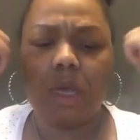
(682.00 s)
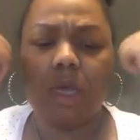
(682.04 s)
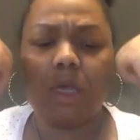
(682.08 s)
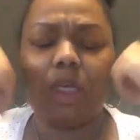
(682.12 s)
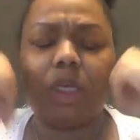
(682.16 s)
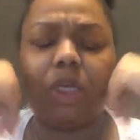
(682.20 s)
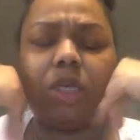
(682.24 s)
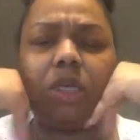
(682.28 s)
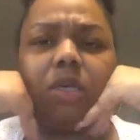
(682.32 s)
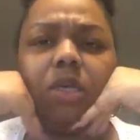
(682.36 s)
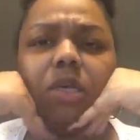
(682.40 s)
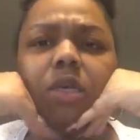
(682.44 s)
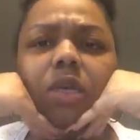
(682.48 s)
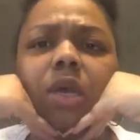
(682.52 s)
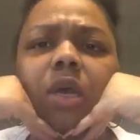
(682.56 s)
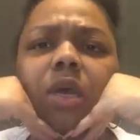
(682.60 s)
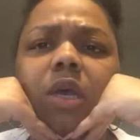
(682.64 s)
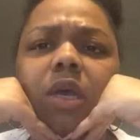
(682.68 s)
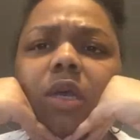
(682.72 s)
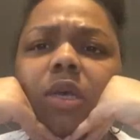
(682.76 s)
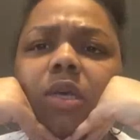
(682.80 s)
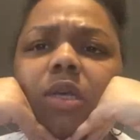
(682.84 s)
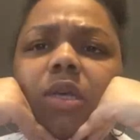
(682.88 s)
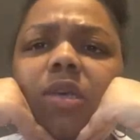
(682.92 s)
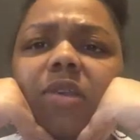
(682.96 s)
she
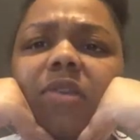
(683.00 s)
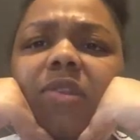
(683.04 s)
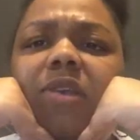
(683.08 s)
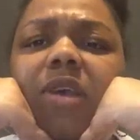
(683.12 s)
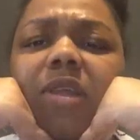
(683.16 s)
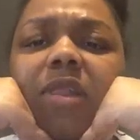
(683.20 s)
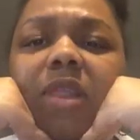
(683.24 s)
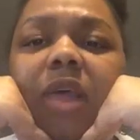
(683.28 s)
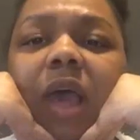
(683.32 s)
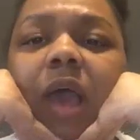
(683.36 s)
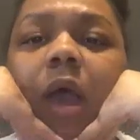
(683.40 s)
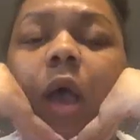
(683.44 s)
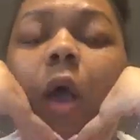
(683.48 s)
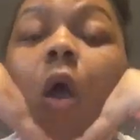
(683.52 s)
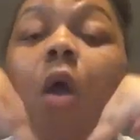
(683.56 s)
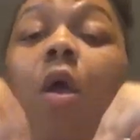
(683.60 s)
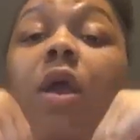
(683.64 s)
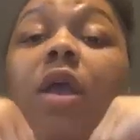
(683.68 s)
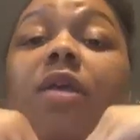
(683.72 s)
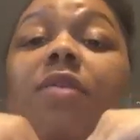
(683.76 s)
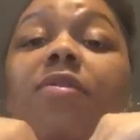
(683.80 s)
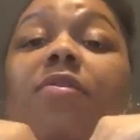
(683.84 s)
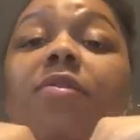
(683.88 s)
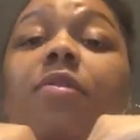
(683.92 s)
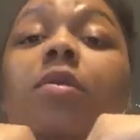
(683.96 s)
said that
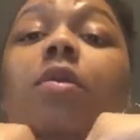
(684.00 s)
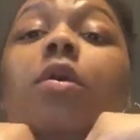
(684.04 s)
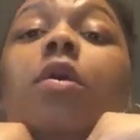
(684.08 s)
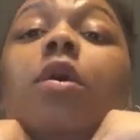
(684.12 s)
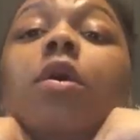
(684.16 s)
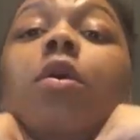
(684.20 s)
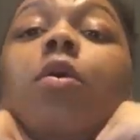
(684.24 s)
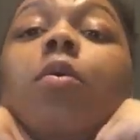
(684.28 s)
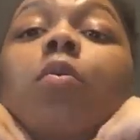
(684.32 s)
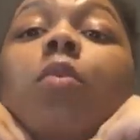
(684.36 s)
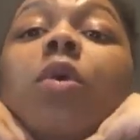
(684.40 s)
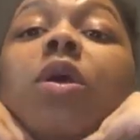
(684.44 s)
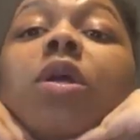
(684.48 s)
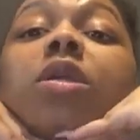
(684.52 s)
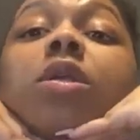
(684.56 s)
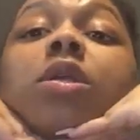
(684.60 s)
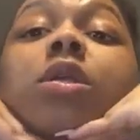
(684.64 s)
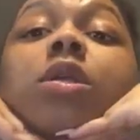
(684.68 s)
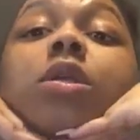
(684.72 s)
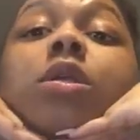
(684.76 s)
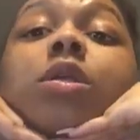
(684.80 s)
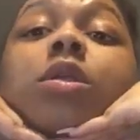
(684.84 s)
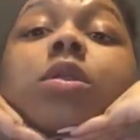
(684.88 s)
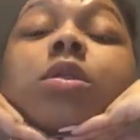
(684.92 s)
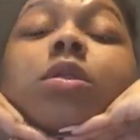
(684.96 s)
August,
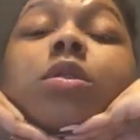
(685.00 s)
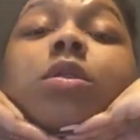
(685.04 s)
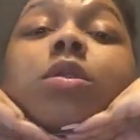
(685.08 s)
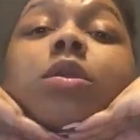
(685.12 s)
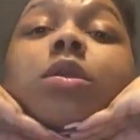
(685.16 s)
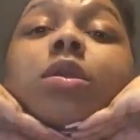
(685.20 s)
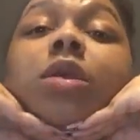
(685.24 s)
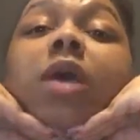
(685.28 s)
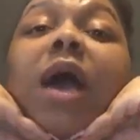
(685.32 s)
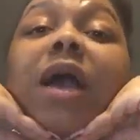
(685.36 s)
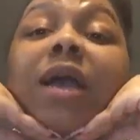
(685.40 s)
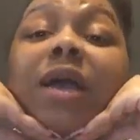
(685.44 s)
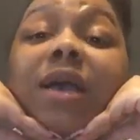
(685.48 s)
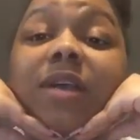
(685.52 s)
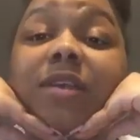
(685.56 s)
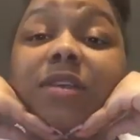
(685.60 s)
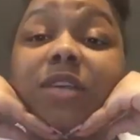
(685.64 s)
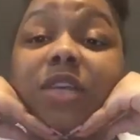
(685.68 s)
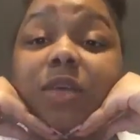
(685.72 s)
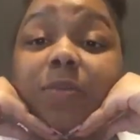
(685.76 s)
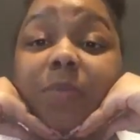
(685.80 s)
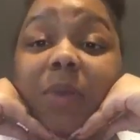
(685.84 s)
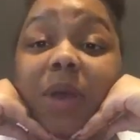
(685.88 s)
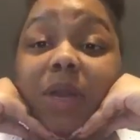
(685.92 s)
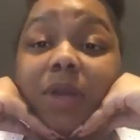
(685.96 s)
when I guess
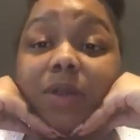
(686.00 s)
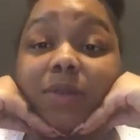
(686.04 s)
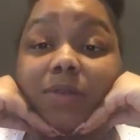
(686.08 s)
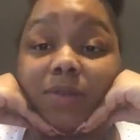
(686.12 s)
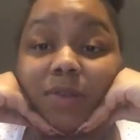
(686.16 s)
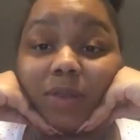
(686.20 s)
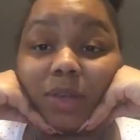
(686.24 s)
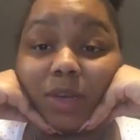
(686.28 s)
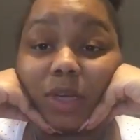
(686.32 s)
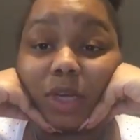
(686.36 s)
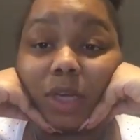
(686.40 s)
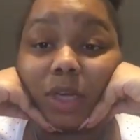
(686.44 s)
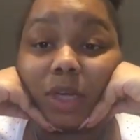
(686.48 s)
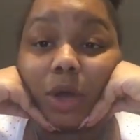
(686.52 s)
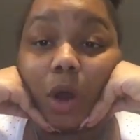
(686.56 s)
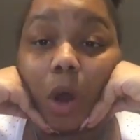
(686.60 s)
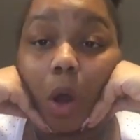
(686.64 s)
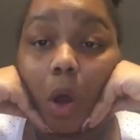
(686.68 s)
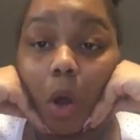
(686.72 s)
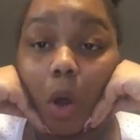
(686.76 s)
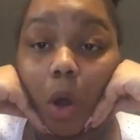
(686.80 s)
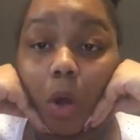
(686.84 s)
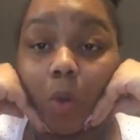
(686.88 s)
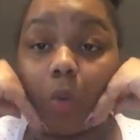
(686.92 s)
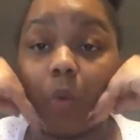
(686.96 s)
she made the decision,
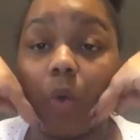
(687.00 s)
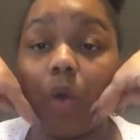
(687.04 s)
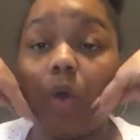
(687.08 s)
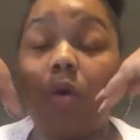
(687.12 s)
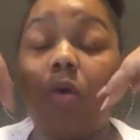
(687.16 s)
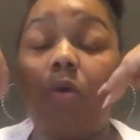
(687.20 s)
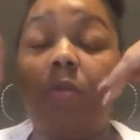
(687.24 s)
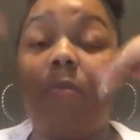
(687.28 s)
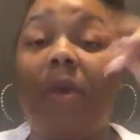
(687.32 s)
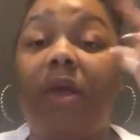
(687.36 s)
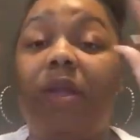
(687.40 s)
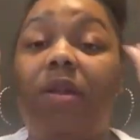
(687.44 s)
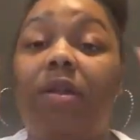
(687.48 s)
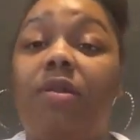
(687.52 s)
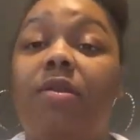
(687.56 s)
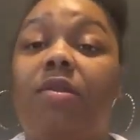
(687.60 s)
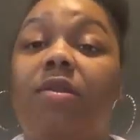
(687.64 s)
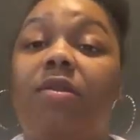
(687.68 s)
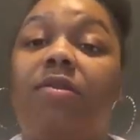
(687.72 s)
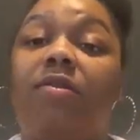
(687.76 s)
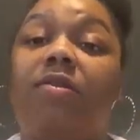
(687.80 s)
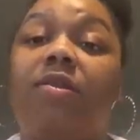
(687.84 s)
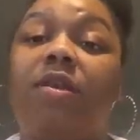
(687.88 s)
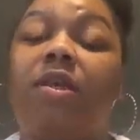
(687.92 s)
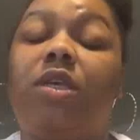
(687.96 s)
her and Will made the
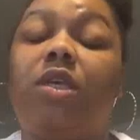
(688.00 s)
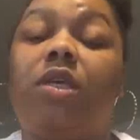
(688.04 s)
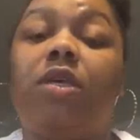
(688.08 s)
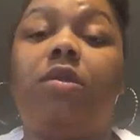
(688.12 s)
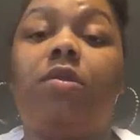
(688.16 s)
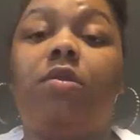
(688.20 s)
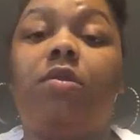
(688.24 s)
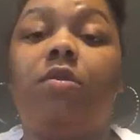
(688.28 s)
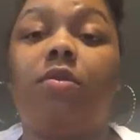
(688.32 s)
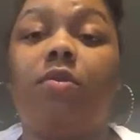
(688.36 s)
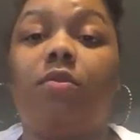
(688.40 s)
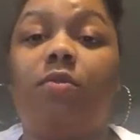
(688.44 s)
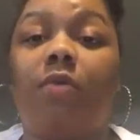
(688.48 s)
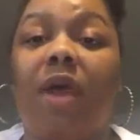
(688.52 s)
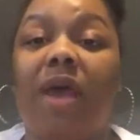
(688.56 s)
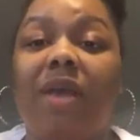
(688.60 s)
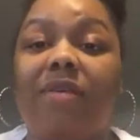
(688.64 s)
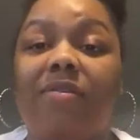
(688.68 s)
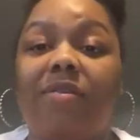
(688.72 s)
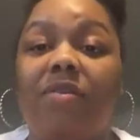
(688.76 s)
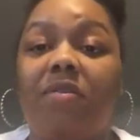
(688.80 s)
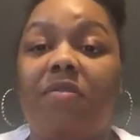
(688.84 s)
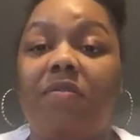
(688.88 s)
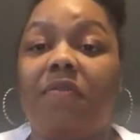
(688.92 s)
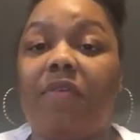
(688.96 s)
decision to
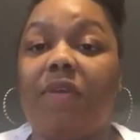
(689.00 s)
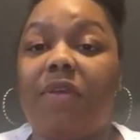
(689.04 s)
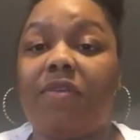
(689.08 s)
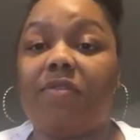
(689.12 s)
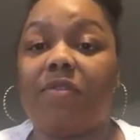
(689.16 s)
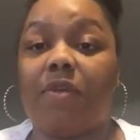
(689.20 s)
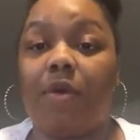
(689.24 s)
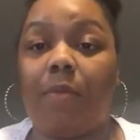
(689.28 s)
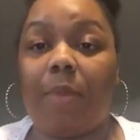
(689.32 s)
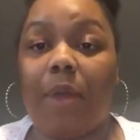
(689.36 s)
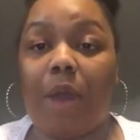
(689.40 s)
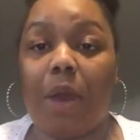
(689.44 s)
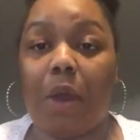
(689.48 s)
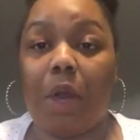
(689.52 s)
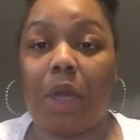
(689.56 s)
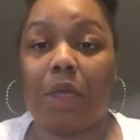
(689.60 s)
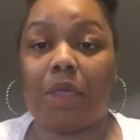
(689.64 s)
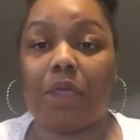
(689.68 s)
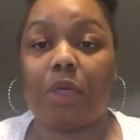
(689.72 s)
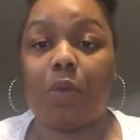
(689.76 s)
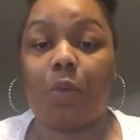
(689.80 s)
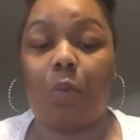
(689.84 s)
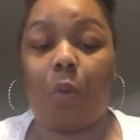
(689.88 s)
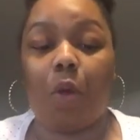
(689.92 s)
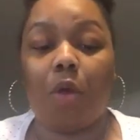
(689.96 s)
actually fix their
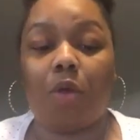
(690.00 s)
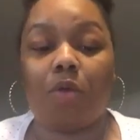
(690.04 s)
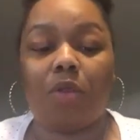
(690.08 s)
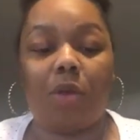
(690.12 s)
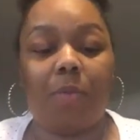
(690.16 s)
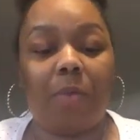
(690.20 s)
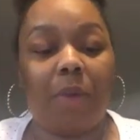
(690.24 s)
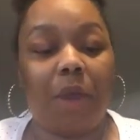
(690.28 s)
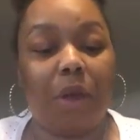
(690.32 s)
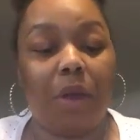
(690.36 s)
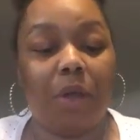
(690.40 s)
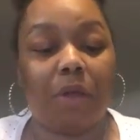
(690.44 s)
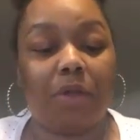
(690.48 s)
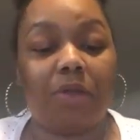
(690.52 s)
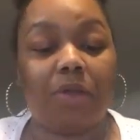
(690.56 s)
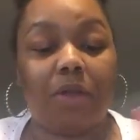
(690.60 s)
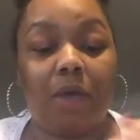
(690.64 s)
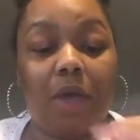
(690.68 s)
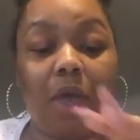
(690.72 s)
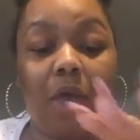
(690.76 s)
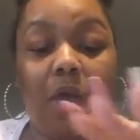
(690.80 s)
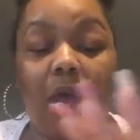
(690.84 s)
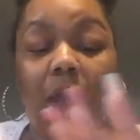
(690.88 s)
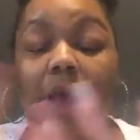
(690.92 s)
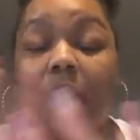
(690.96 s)
marriage and work on their marriage.
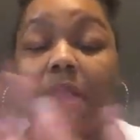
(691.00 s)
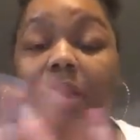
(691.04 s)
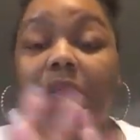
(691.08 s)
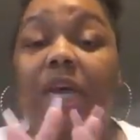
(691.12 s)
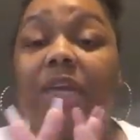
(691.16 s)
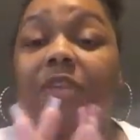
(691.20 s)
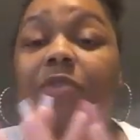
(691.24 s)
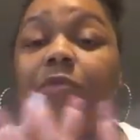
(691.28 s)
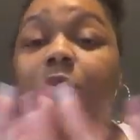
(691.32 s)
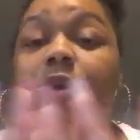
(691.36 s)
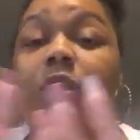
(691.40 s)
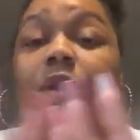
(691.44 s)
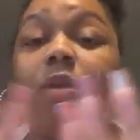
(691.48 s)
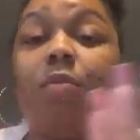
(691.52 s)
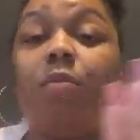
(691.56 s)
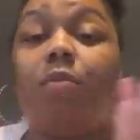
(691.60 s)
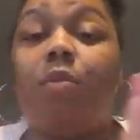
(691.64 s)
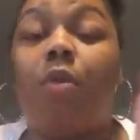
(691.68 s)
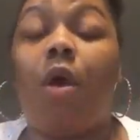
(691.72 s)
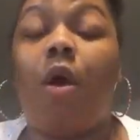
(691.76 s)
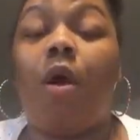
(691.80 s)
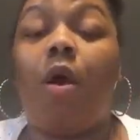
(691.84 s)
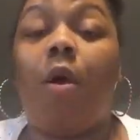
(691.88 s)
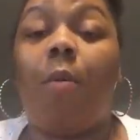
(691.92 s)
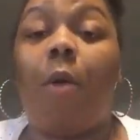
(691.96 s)
That's when
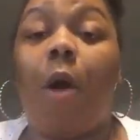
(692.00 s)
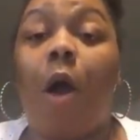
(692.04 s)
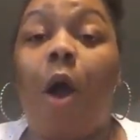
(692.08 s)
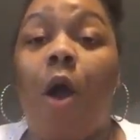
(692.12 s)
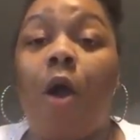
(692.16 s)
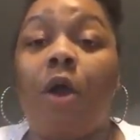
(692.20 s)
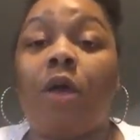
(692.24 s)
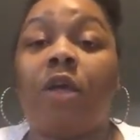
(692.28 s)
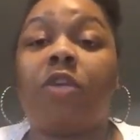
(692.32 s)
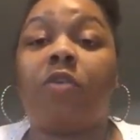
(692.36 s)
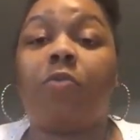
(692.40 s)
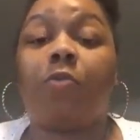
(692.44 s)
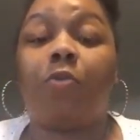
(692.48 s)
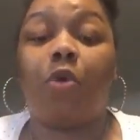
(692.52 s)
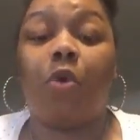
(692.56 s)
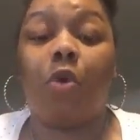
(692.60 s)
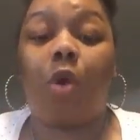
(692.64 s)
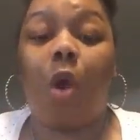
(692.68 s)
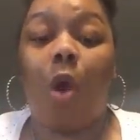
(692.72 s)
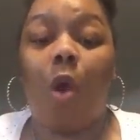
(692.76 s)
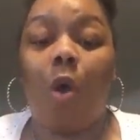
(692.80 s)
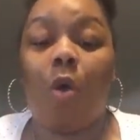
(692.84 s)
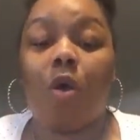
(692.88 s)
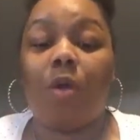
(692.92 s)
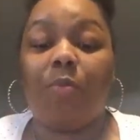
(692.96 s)
August broke
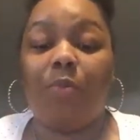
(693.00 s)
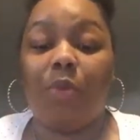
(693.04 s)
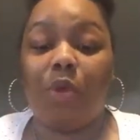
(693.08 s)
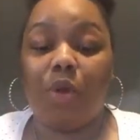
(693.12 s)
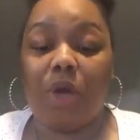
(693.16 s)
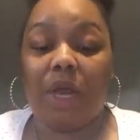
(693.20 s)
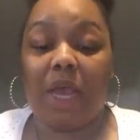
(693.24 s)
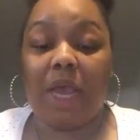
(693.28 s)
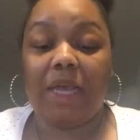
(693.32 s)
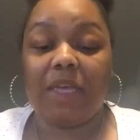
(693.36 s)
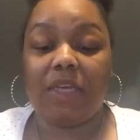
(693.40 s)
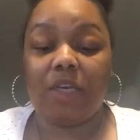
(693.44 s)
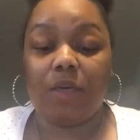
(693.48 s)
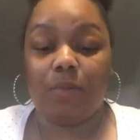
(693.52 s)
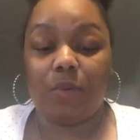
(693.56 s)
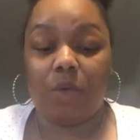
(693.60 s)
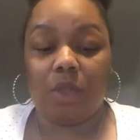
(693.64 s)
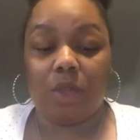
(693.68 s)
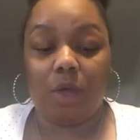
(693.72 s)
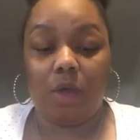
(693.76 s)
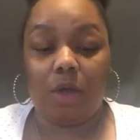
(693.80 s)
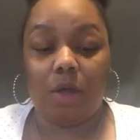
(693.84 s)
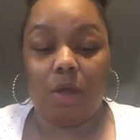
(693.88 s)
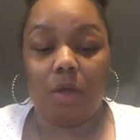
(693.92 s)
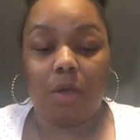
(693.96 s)
all communication with
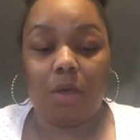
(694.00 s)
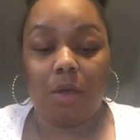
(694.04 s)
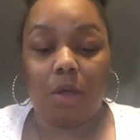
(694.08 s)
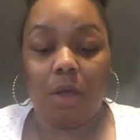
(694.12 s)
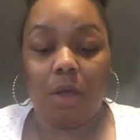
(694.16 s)
her,